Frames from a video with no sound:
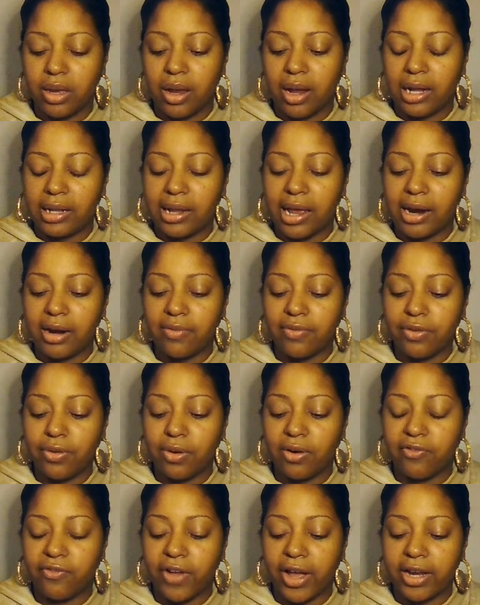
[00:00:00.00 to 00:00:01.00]
A lot of you
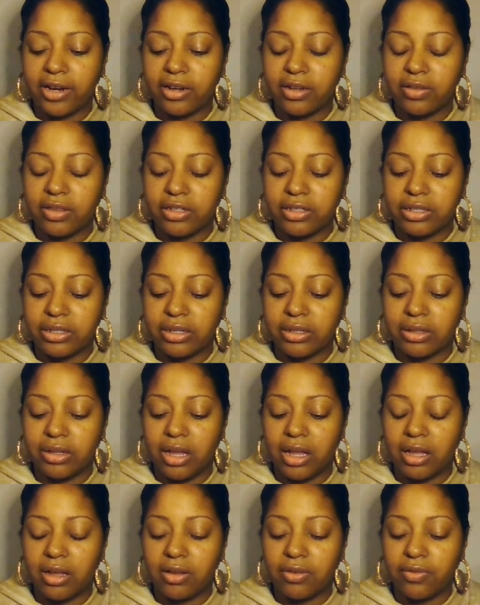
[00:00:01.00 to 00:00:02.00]
are finding this
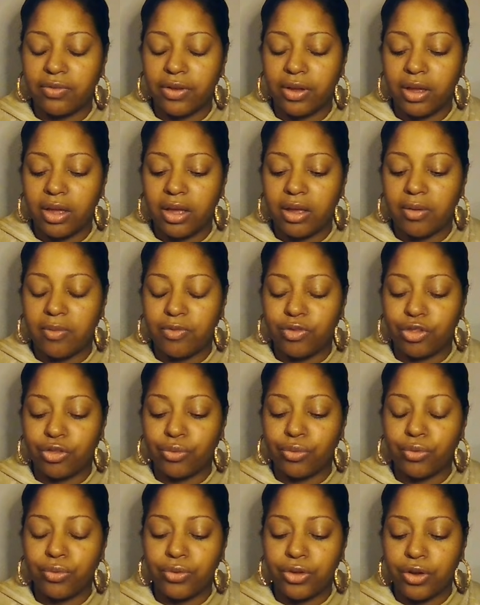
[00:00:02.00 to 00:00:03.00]
love
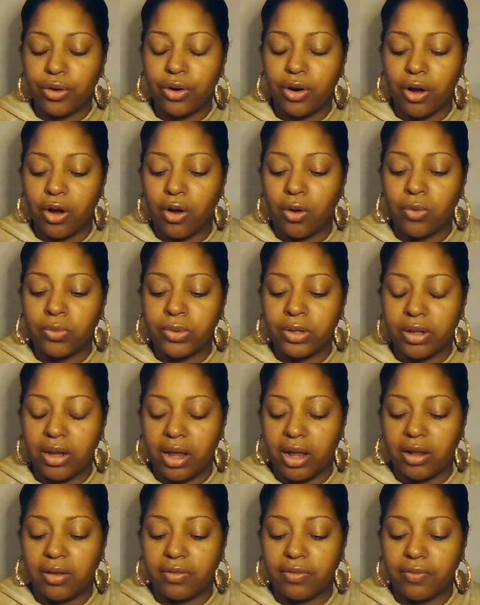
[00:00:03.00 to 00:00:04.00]
through your own
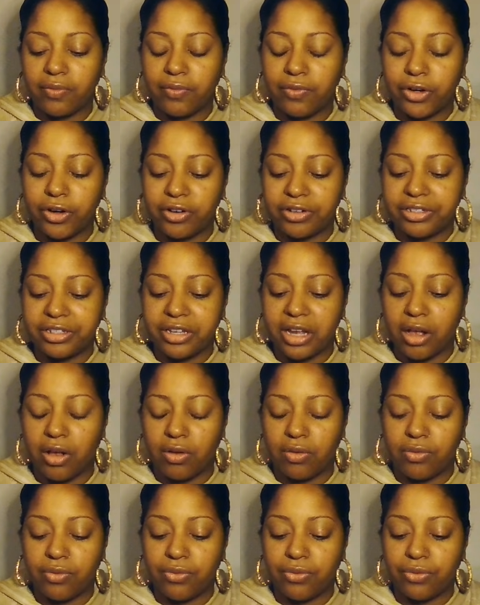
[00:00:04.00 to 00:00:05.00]
love for
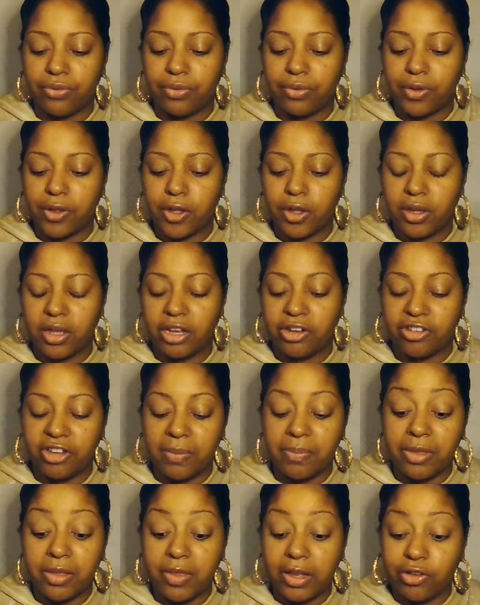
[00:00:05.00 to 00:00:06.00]
yourself. It's
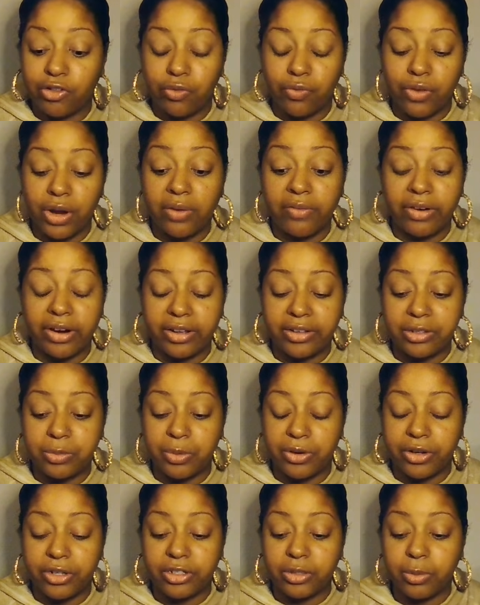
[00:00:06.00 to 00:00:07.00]
something that you've never
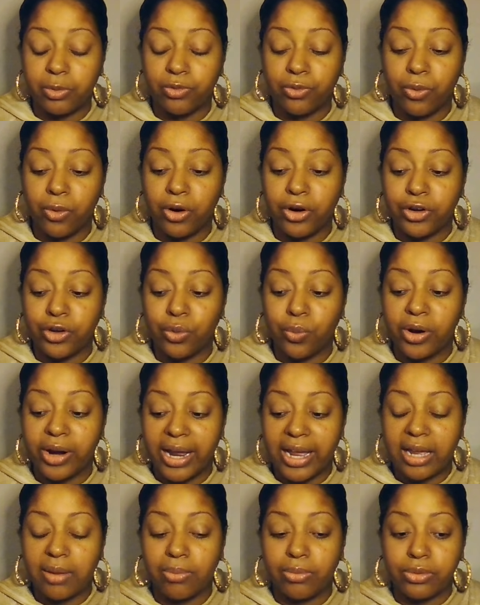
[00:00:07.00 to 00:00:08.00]
experienced before or you
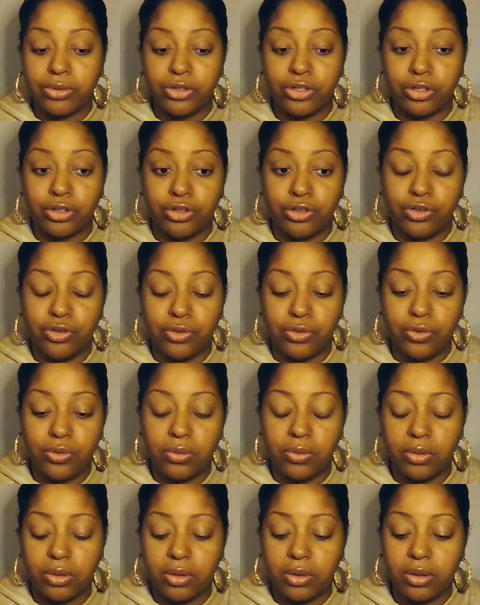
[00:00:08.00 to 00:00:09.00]
weren't able to
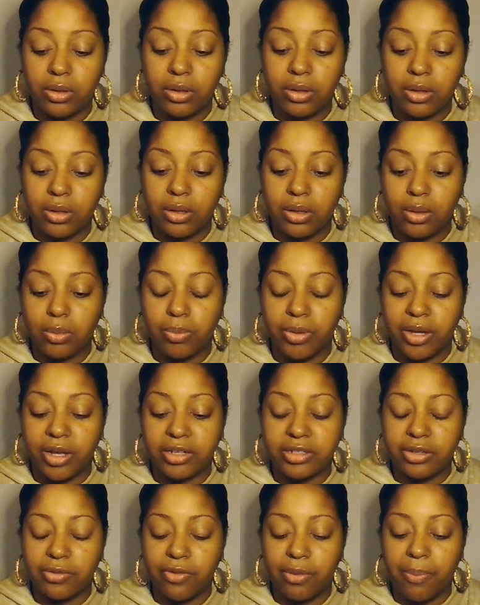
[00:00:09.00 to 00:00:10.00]
do
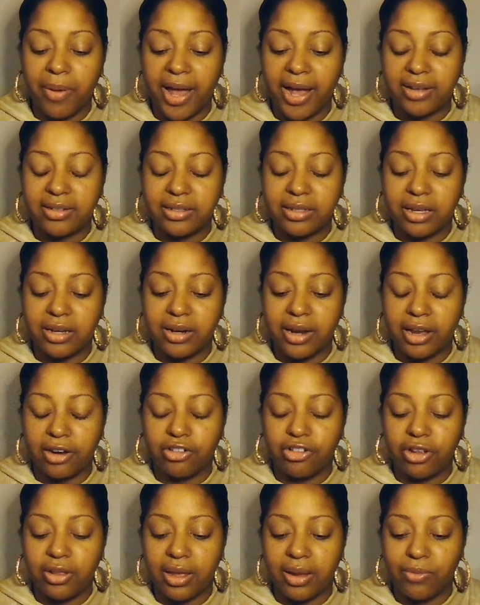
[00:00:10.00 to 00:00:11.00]
because of a past
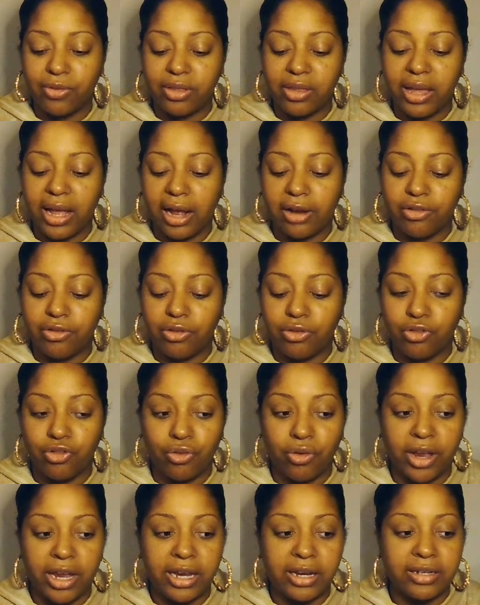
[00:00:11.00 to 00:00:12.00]
connection that really had you
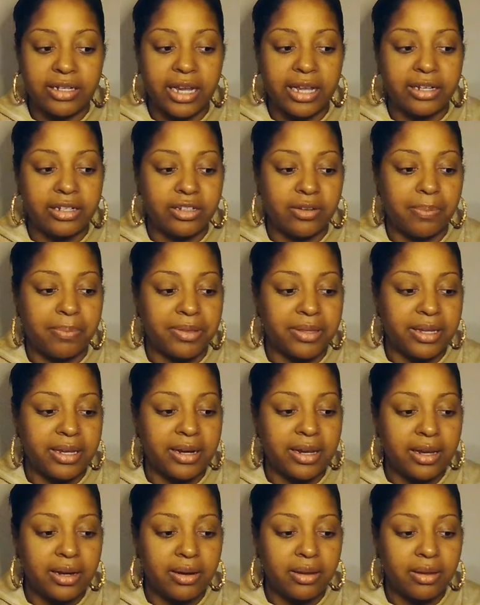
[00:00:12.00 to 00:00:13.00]
drained and
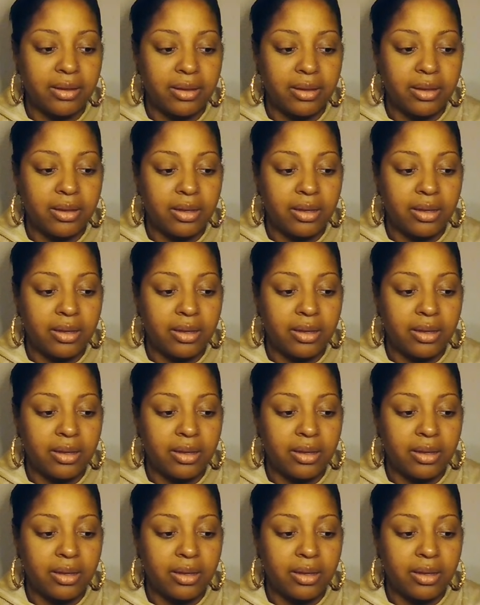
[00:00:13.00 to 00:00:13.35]
depleted.